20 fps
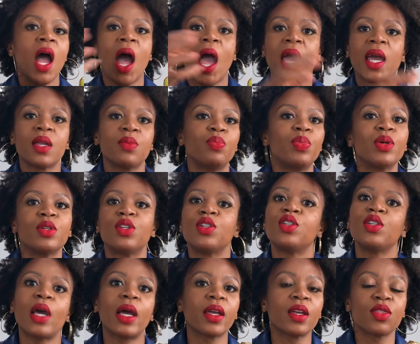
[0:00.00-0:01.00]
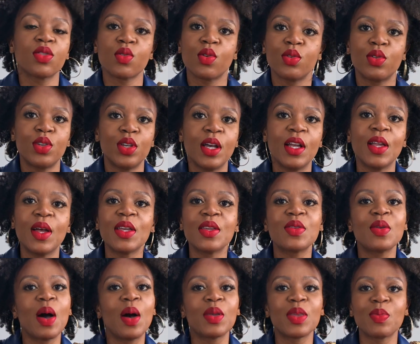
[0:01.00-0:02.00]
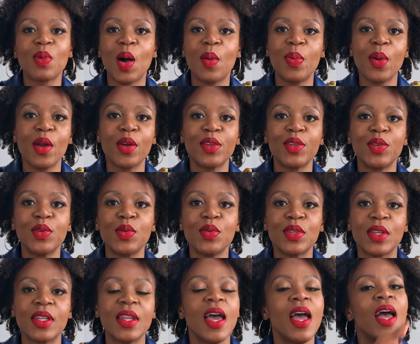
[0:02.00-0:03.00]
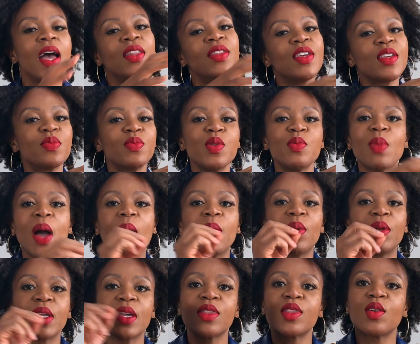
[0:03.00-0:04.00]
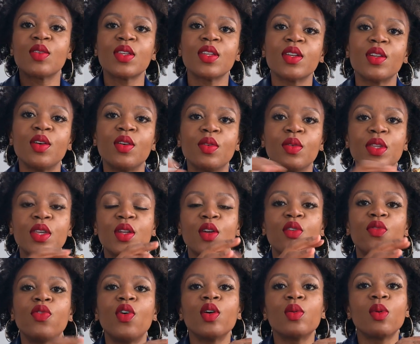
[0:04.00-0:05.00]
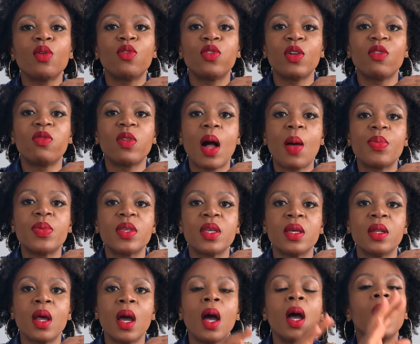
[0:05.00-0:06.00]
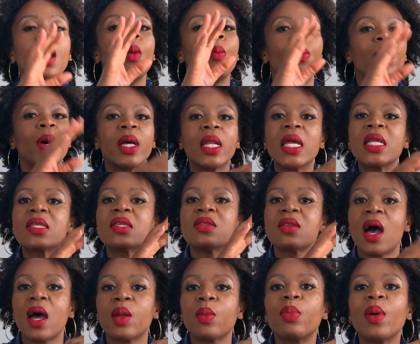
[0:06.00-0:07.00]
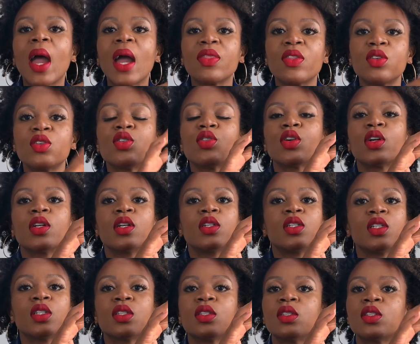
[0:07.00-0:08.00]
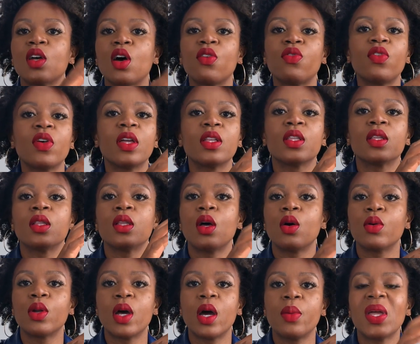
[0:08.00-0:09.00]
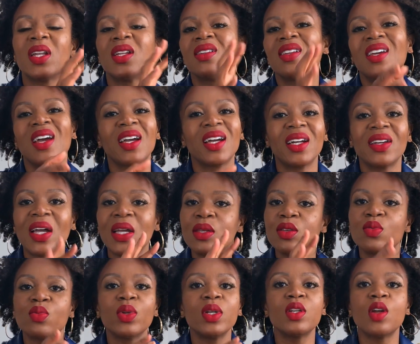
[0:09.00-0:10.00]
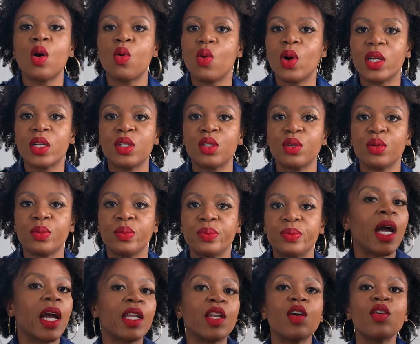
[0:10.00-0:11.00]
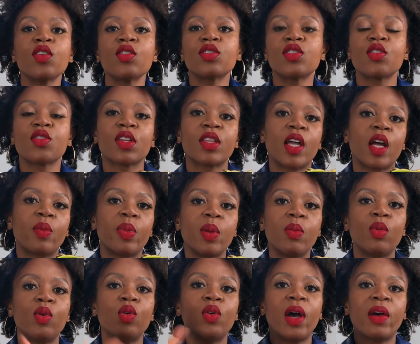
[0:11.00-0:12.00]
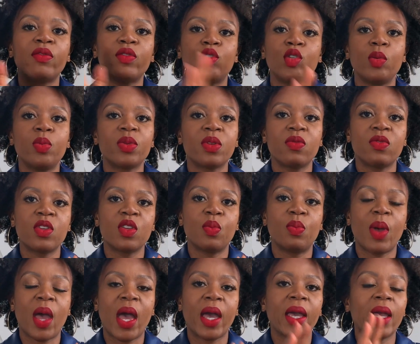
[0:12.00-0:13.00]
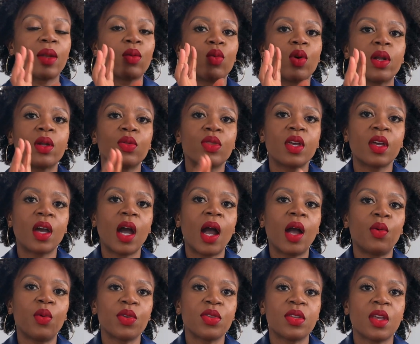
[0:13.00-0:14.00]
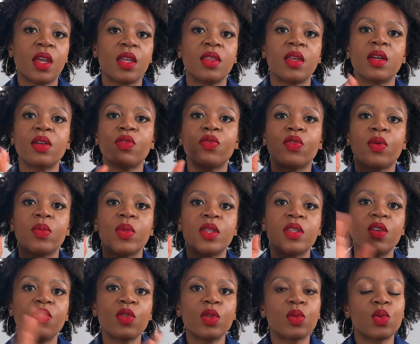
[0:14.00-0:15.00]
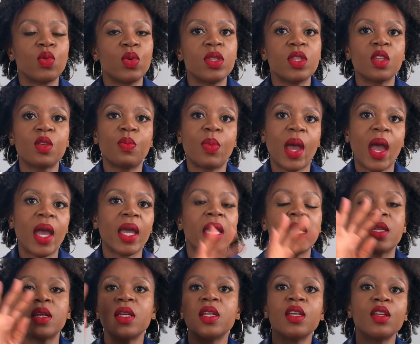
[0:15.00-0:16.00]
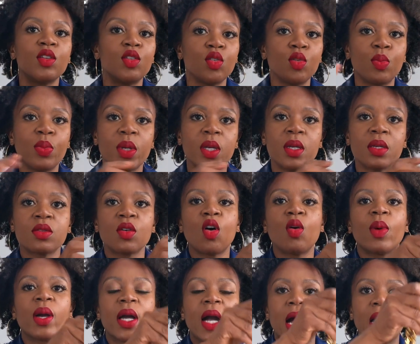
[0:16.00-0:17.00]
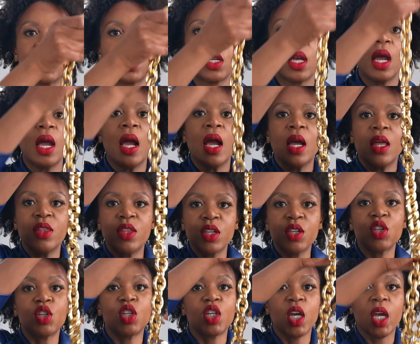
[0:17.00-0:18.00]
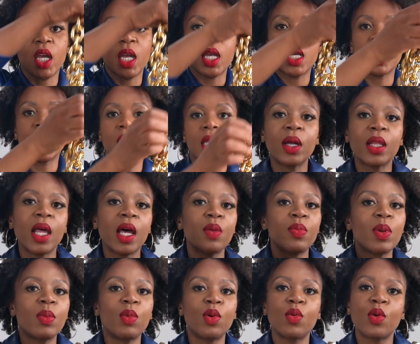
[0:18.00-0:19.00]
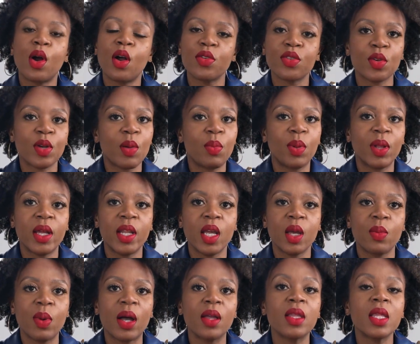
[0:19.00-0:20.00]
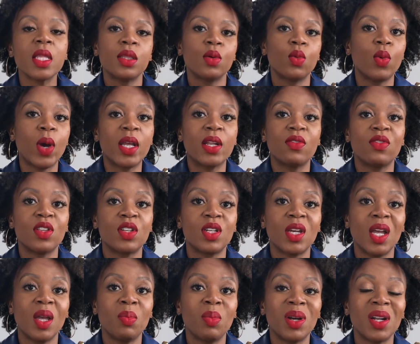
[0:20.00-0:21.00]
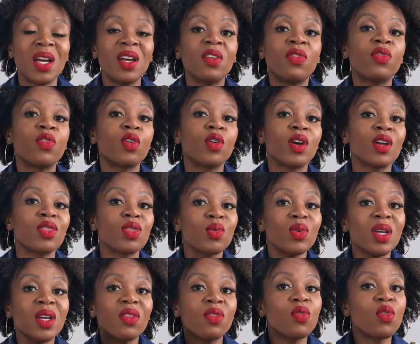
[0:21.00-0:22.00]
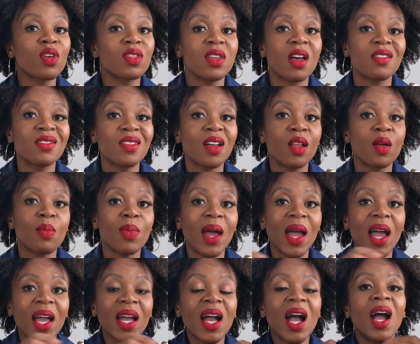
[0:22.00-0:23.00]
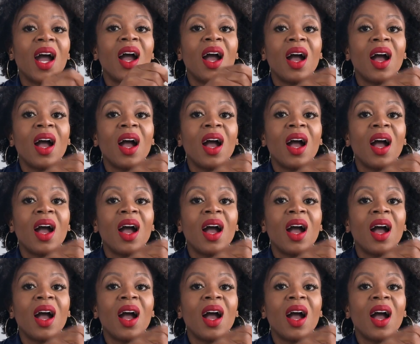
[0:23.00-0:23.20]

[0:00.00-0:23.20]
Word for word: I can put, I can throw shoes, a small pair of shoes in. This, you might be able to get those little, you know, foldable flip-flops in, but it's not a bag that you're gonna just stuff and load up. And I, you really don't want to. I know that there's a lot of people who have dupes of this bag, and one thing I will say that from the difference between this bag and any dupe is, oh my gosh, this chain, a lot of people were also complaining about the weight of the chain, but for a three, four thousand dollar bag,